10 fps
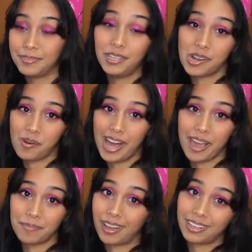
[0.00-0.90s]
You know
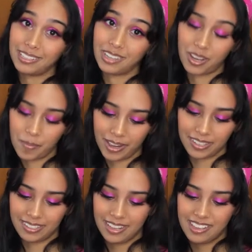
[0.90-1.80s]
why, I'm not gonna talk
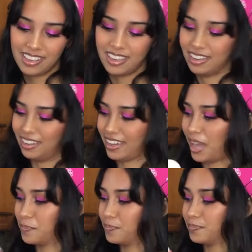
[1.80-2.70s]
about it.
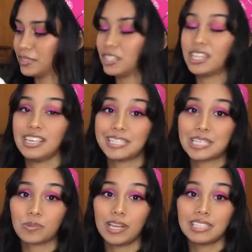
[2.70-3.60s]
Okay, so the
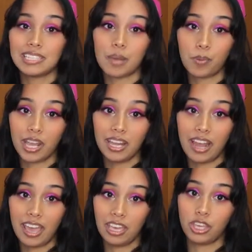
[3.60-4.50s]
easiest way to separate
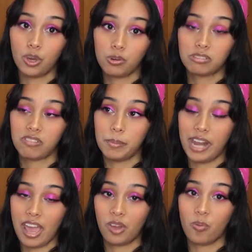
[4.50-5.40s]
an egg yolk from
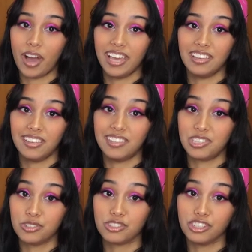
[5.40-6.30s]
an egg white
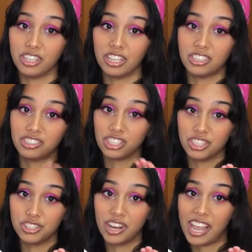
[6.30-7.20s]
is usually
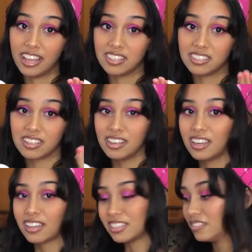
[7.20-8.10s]
just your hands.
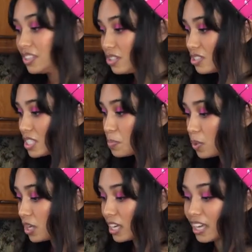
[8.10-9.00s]
Because if you use a
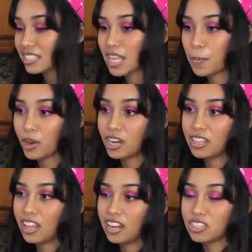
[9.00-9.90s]
spoon, it can get
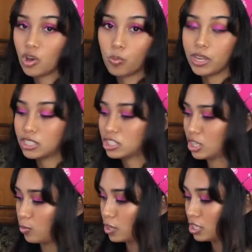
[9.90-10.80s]
separated and then it's all weird.
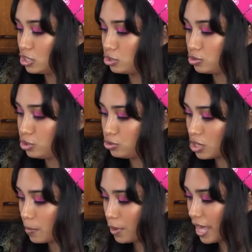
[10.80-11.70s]
So we're going to do two
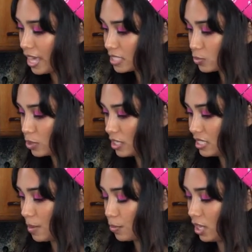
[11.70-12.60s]
jumbo eggs and we're going to
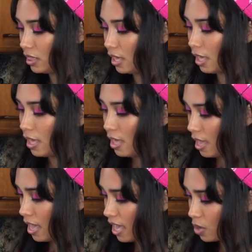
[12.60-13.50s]
separate the
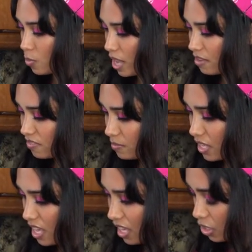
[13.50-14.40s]
egg white from
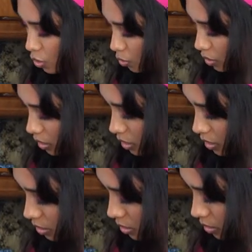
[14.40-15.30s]
the egg yolk.
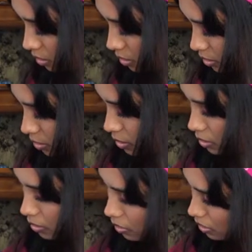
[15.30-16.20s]

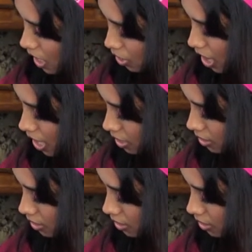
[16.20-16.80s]
Look at that crap.